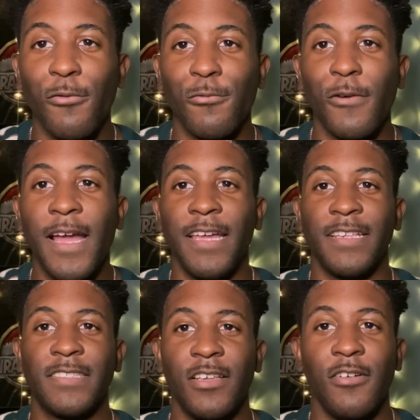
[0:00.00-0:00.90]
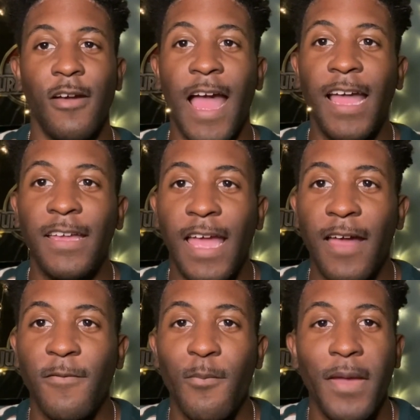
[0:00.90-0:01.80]
right, so I
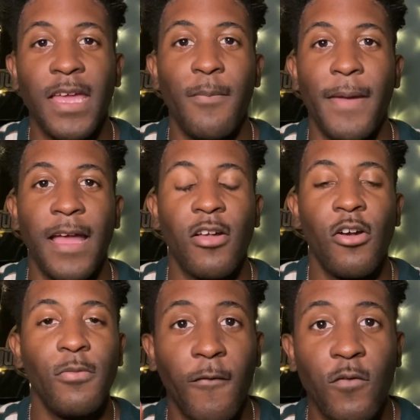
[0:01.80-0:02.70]
have made it back home.